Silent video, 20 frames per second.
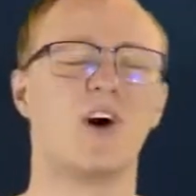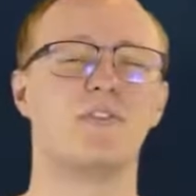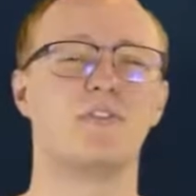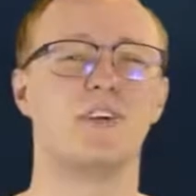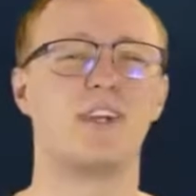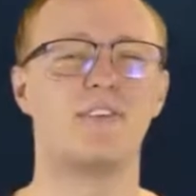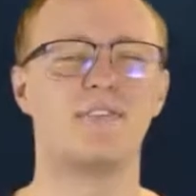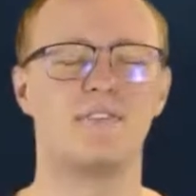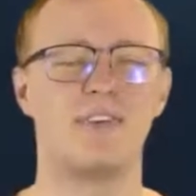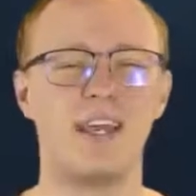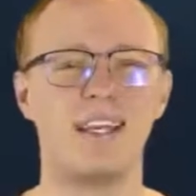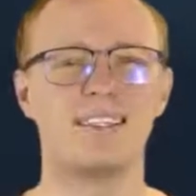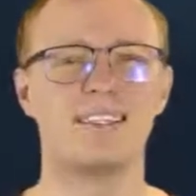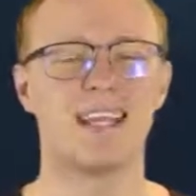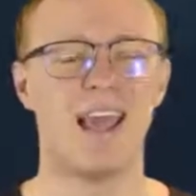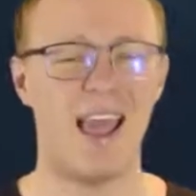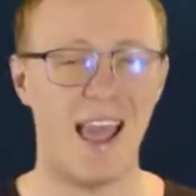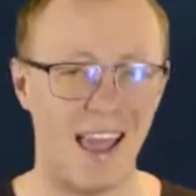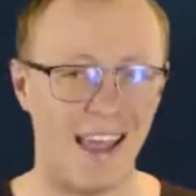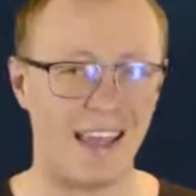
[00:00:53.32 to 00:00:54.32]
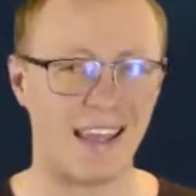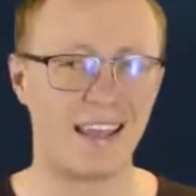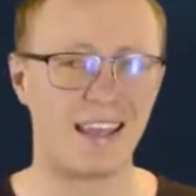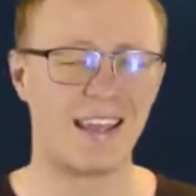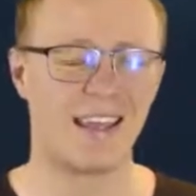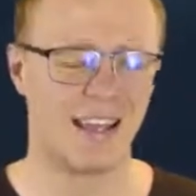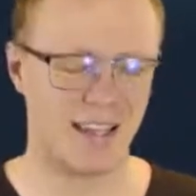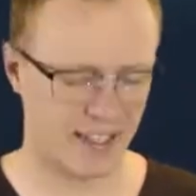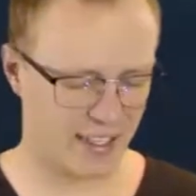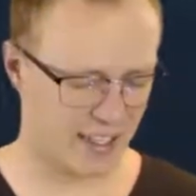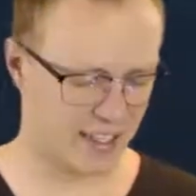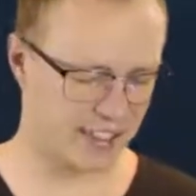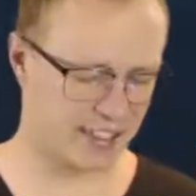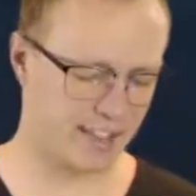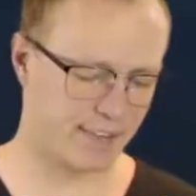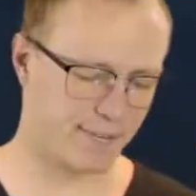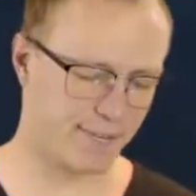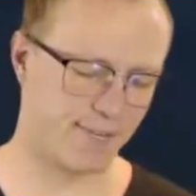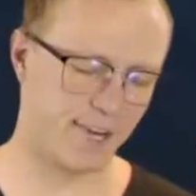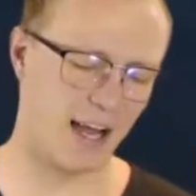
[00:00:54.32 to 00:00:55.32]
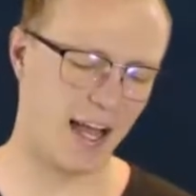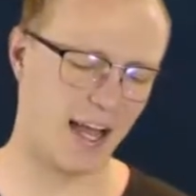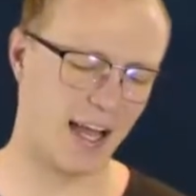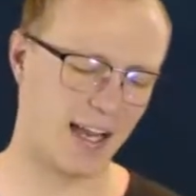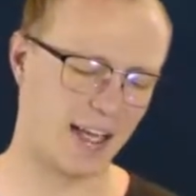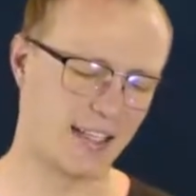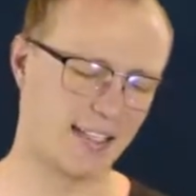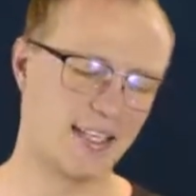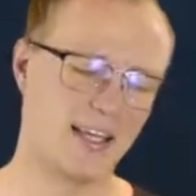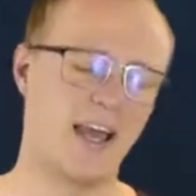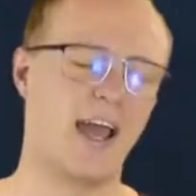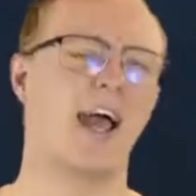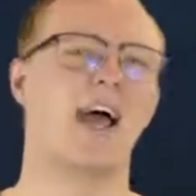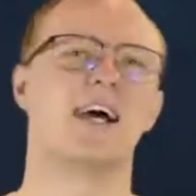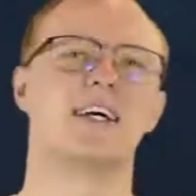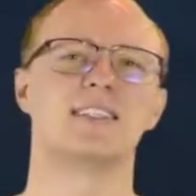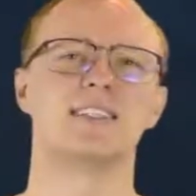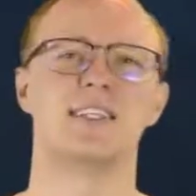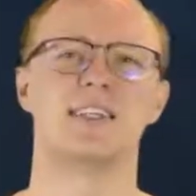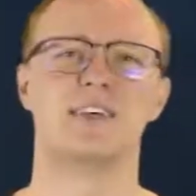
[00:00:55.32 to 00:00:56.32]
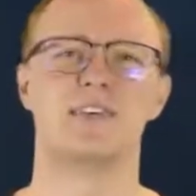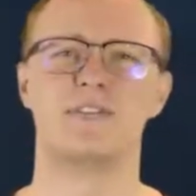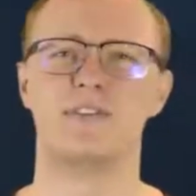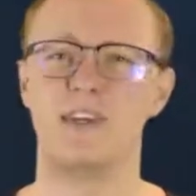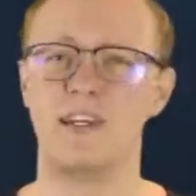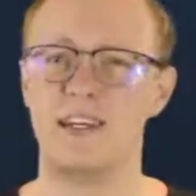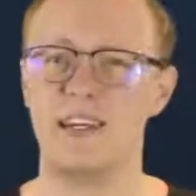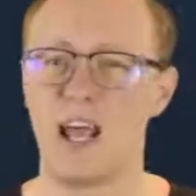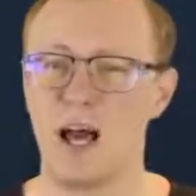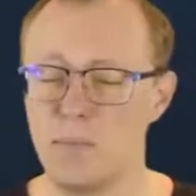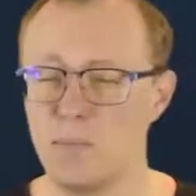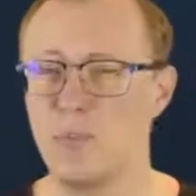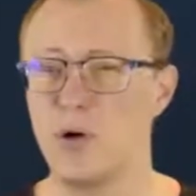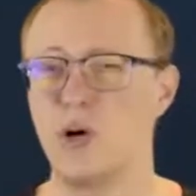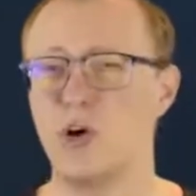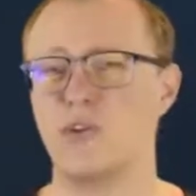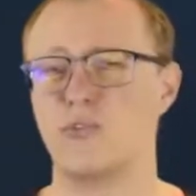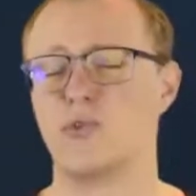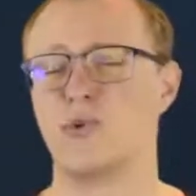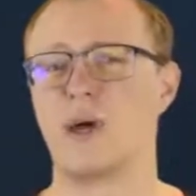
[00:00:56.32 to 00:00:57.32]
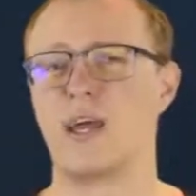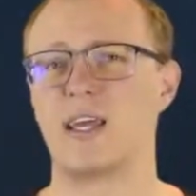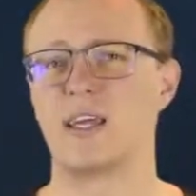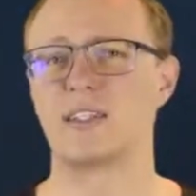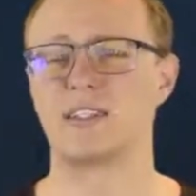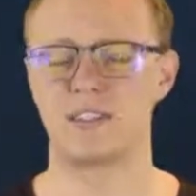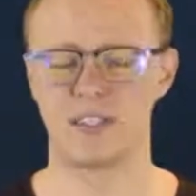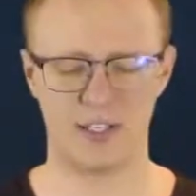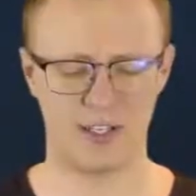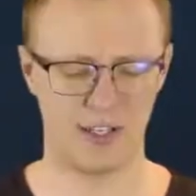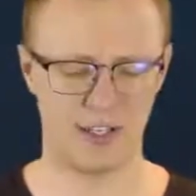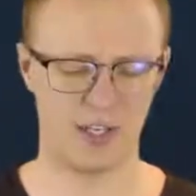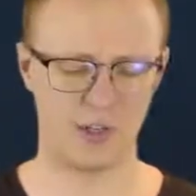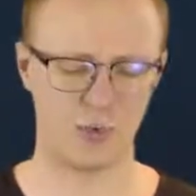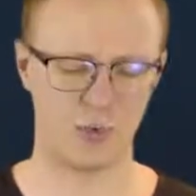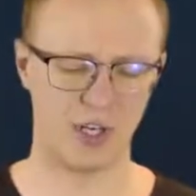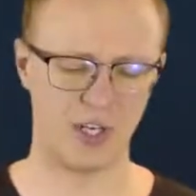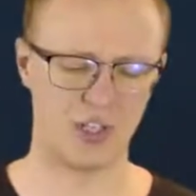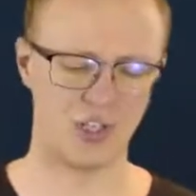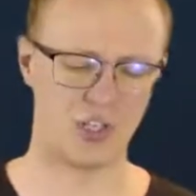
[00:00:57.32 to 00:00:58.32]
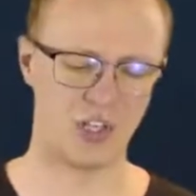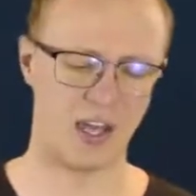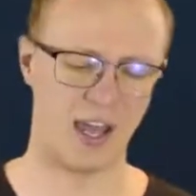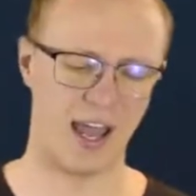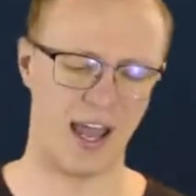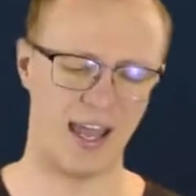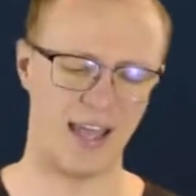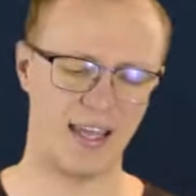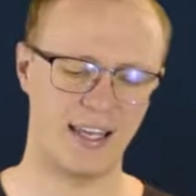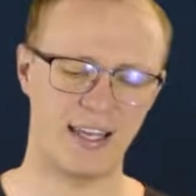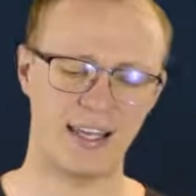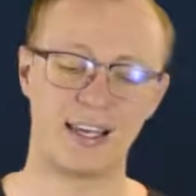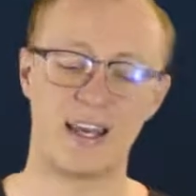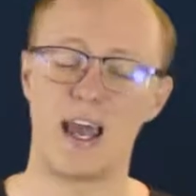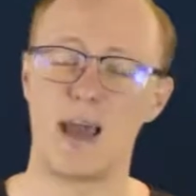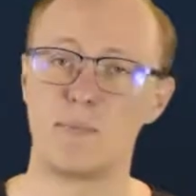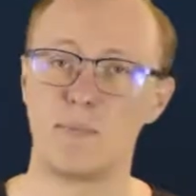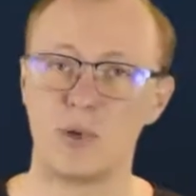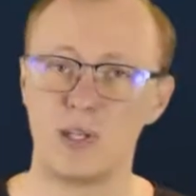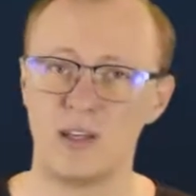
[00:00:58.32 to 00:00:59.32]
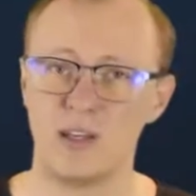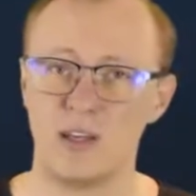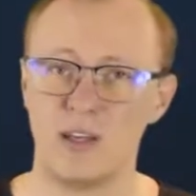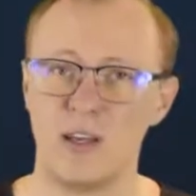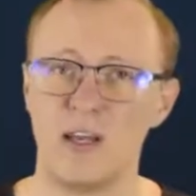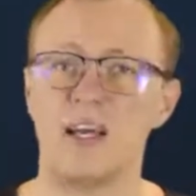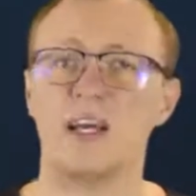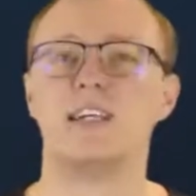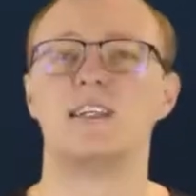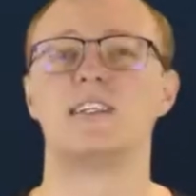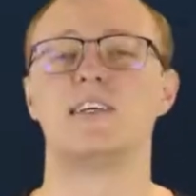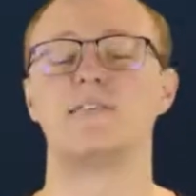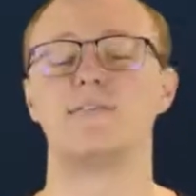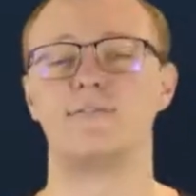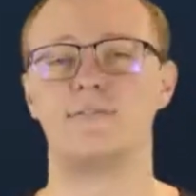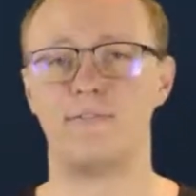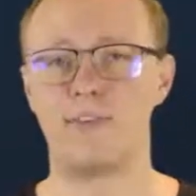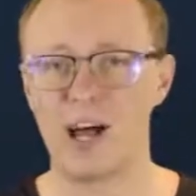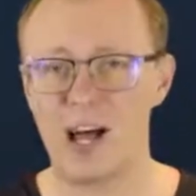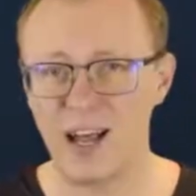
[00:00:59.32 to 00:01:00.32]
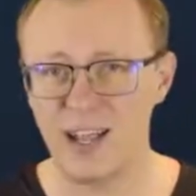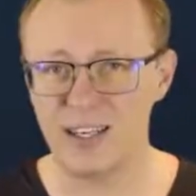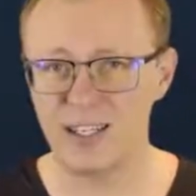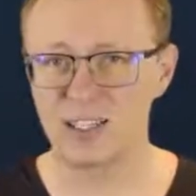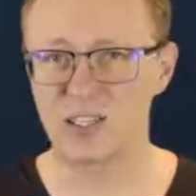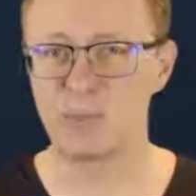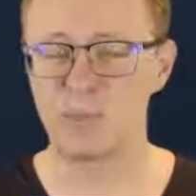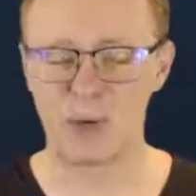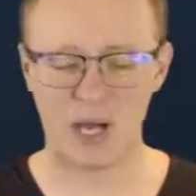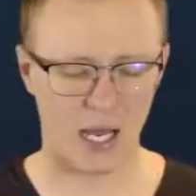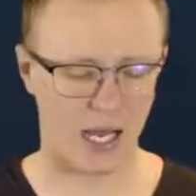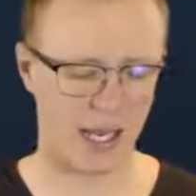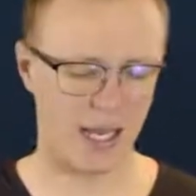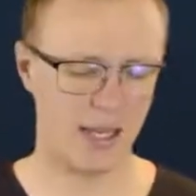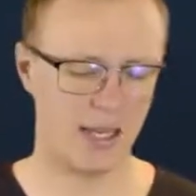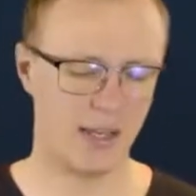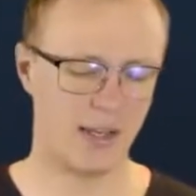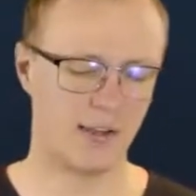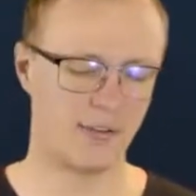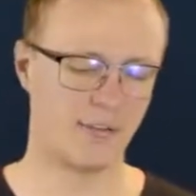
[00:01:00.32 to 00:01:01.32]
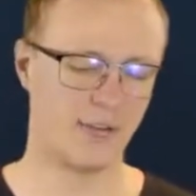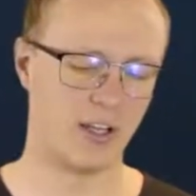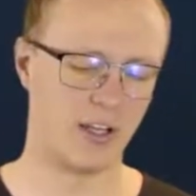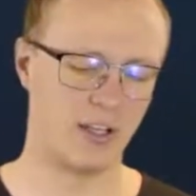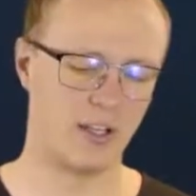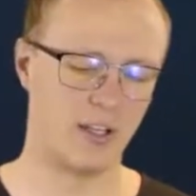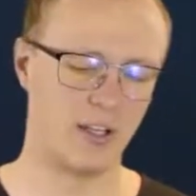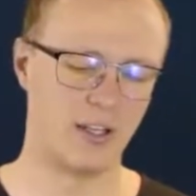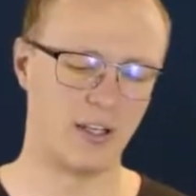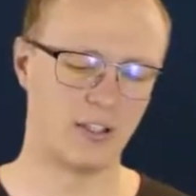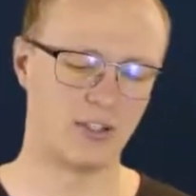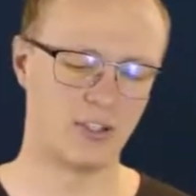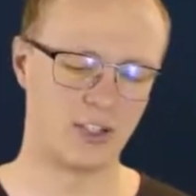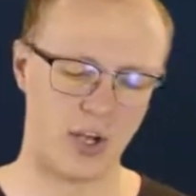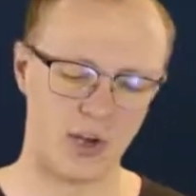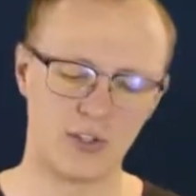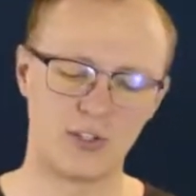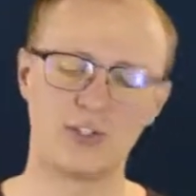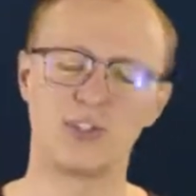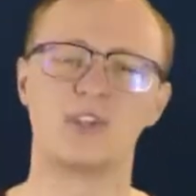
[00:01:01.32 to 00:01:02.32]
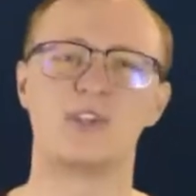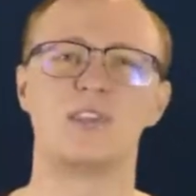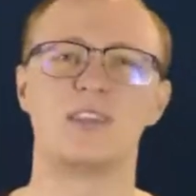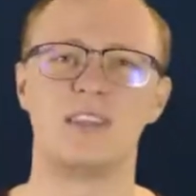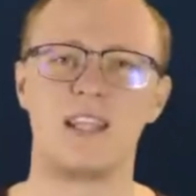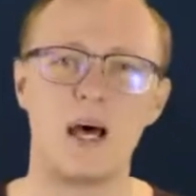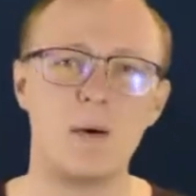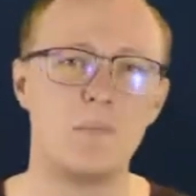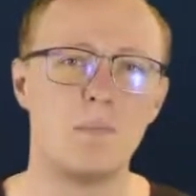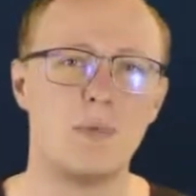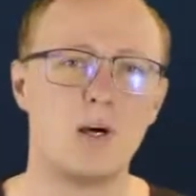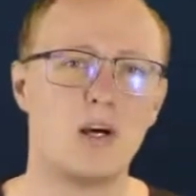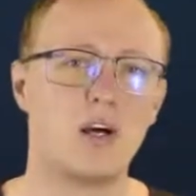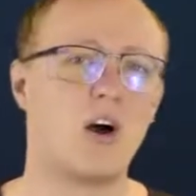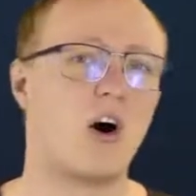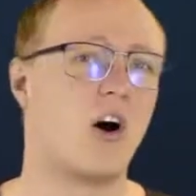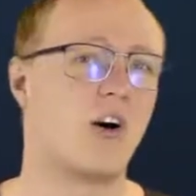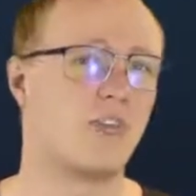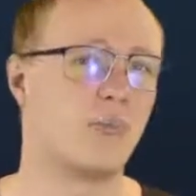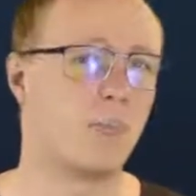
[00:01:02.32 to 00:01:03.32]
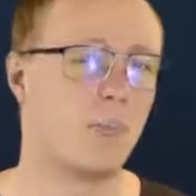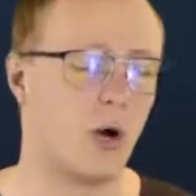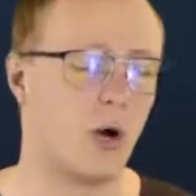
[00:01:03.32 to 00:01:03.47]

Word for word: of an event A is defined as the number of ways in which A can happen divided by the total number of